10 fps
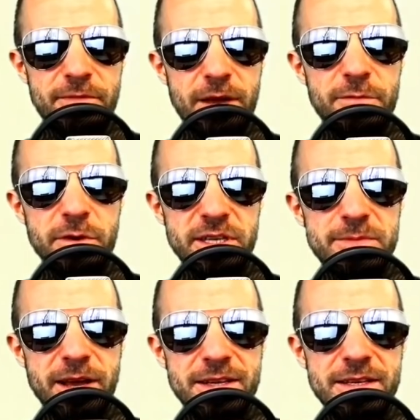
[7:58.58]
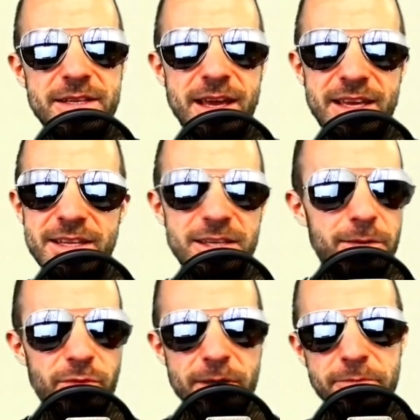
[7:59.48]
Now, if you expected a GitHub
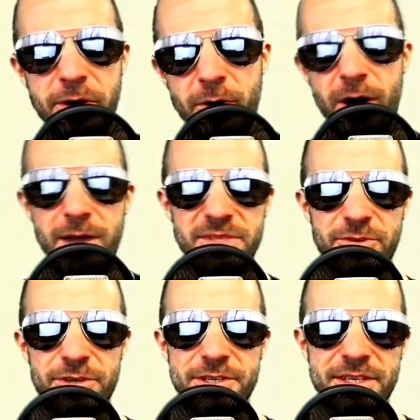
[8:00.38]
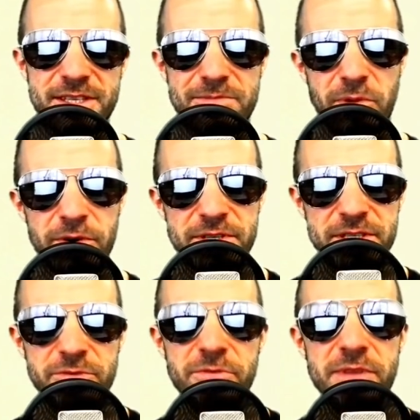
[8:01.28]
repo, I'm sorry to disappoint
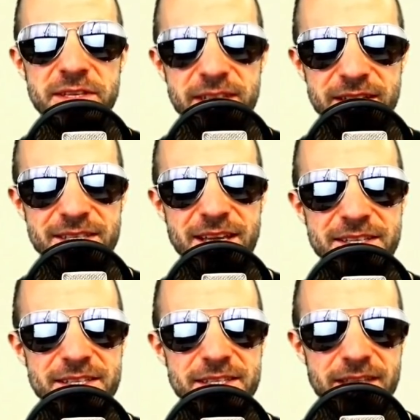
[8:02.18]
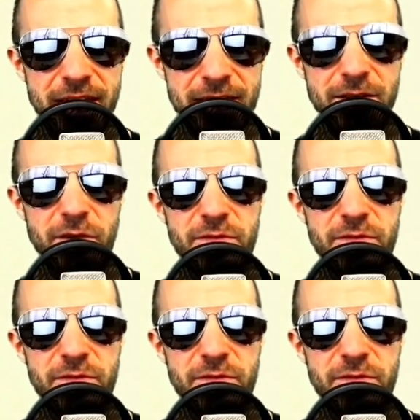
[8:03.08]
you. This is a scan of